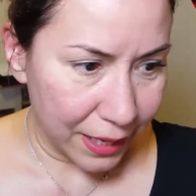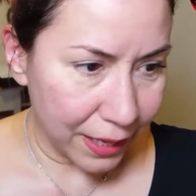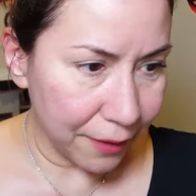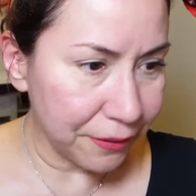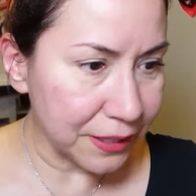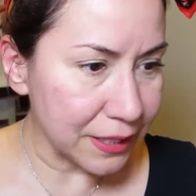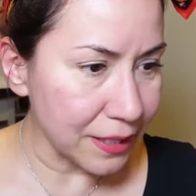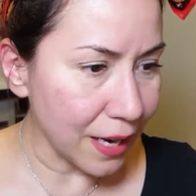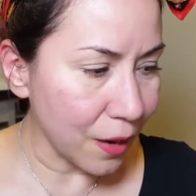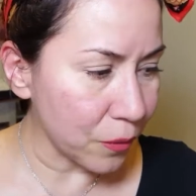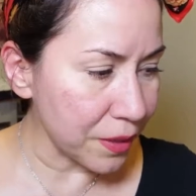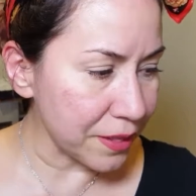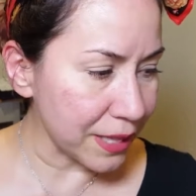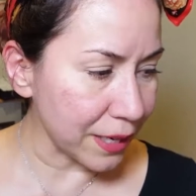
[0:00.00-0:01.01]
If it's not
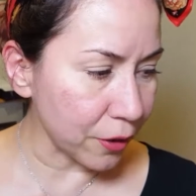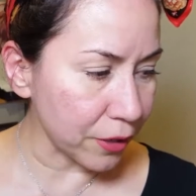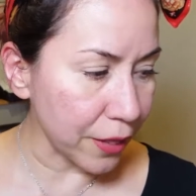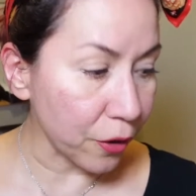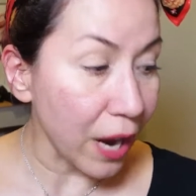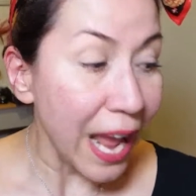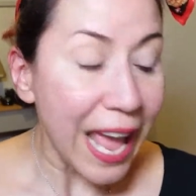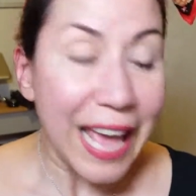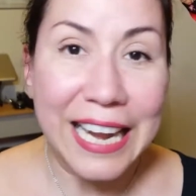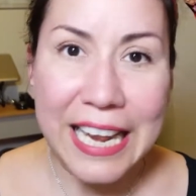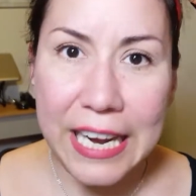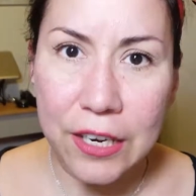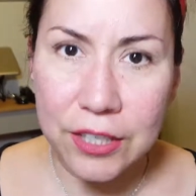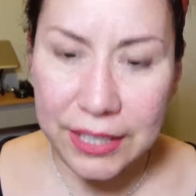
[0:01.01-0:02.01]
one thing or another. And
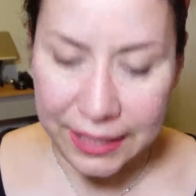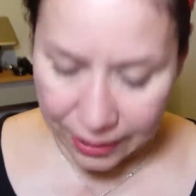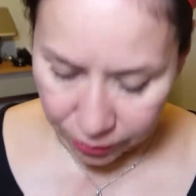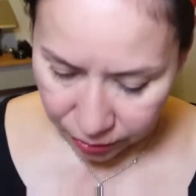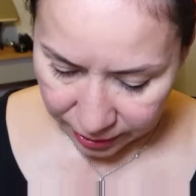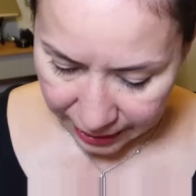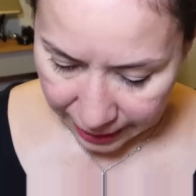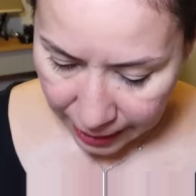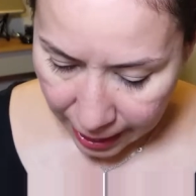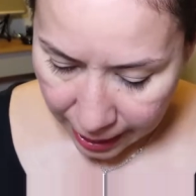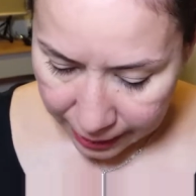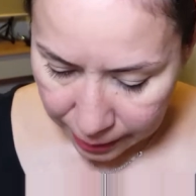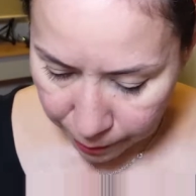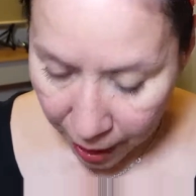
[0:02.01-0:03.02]
here's another thing.
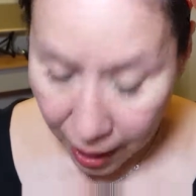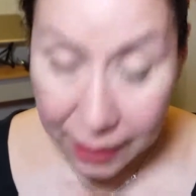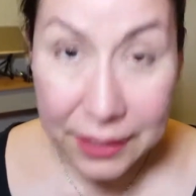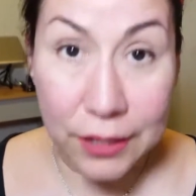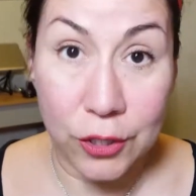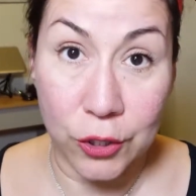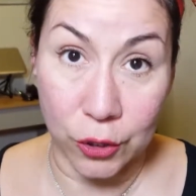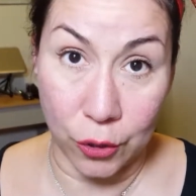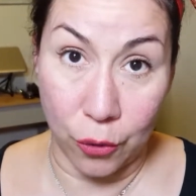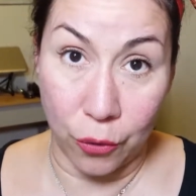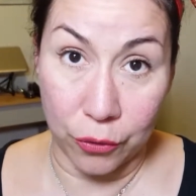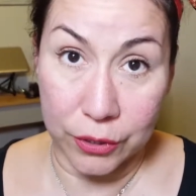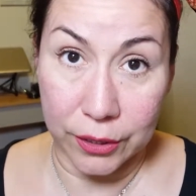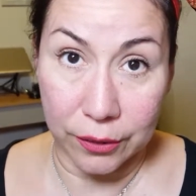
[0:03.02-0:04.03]
The box is
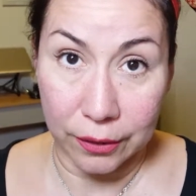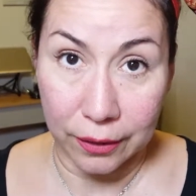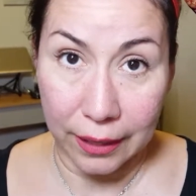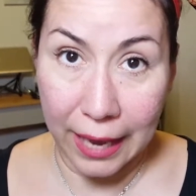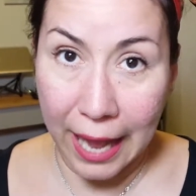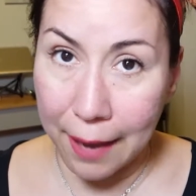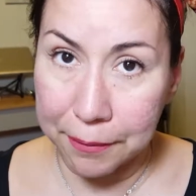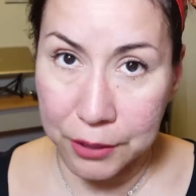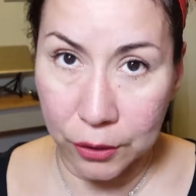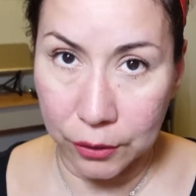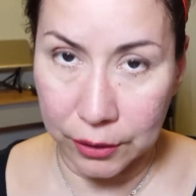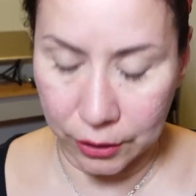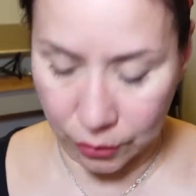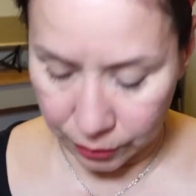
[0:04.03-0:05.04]
soaked.
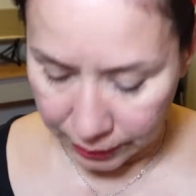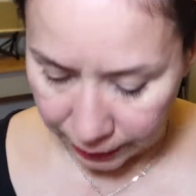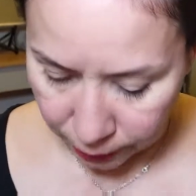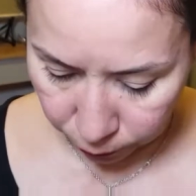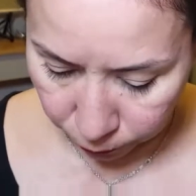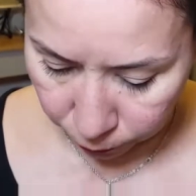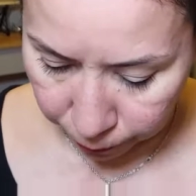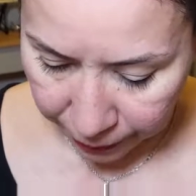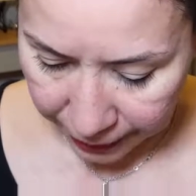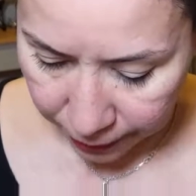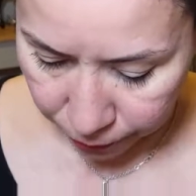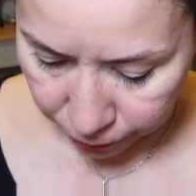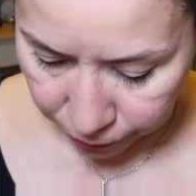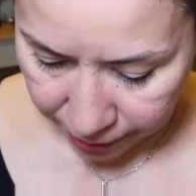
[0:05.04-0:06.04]
Absolutely soaked. It's
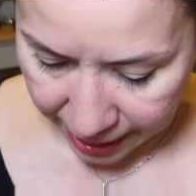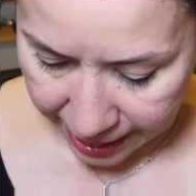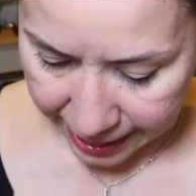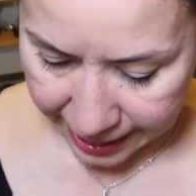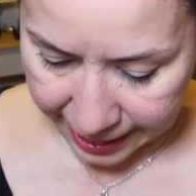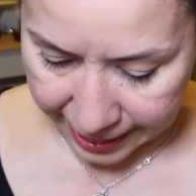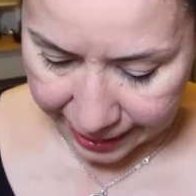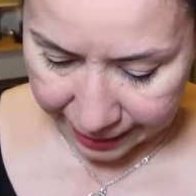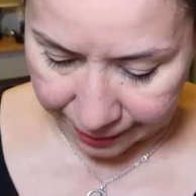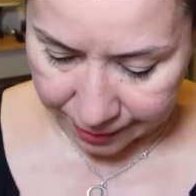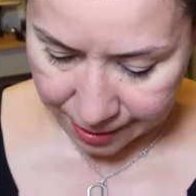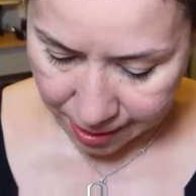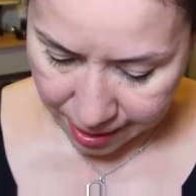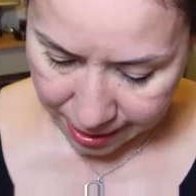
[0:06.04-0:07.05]
been raining
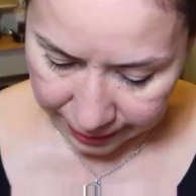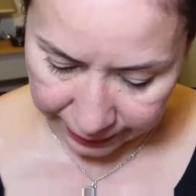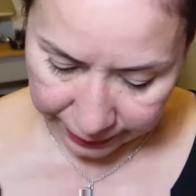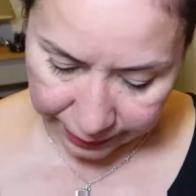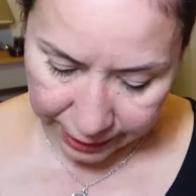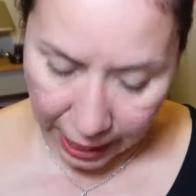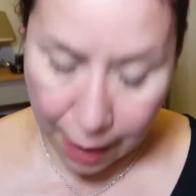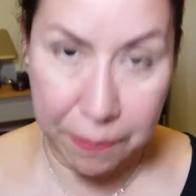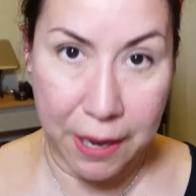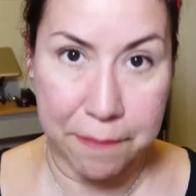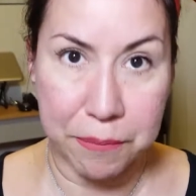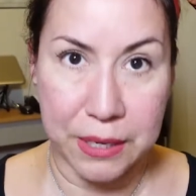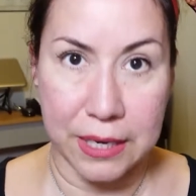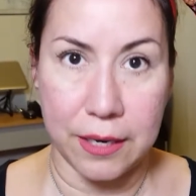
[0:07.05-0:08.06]
non-stop
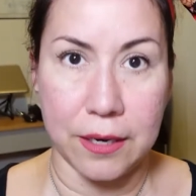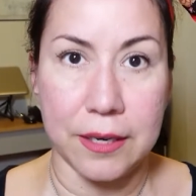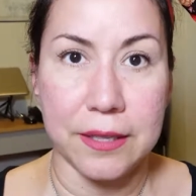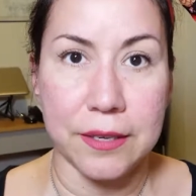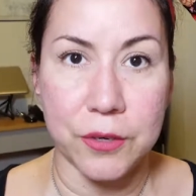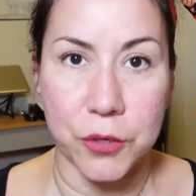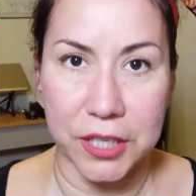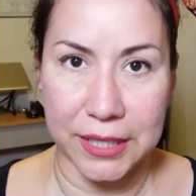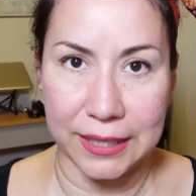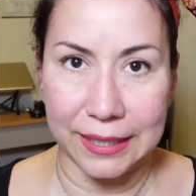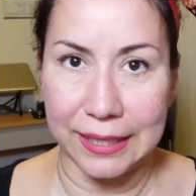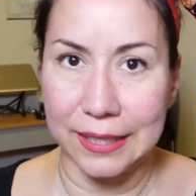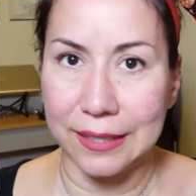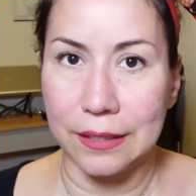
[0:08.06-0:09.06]
up here in the
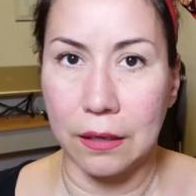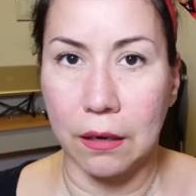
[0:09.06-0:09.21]
Northeast.